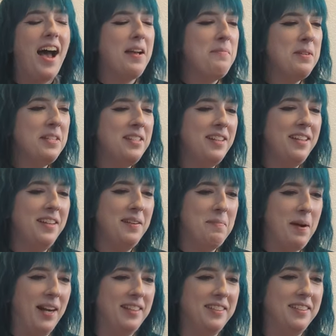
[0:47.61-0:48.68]
I'm just sitting here
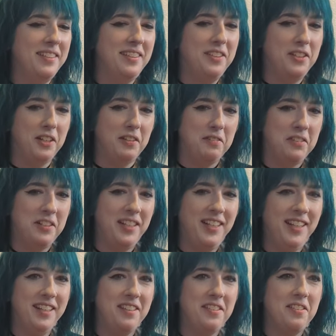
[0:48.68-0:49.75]
mindlessly shuffling,
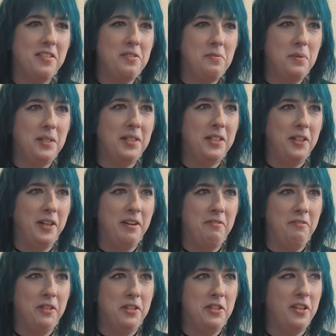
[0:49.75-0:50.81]
and this is a really great
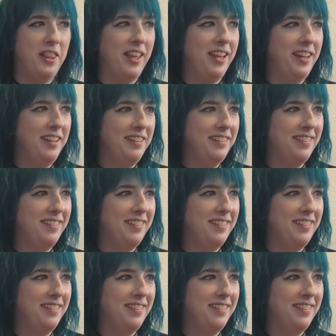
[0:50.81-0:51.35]
fidget thing.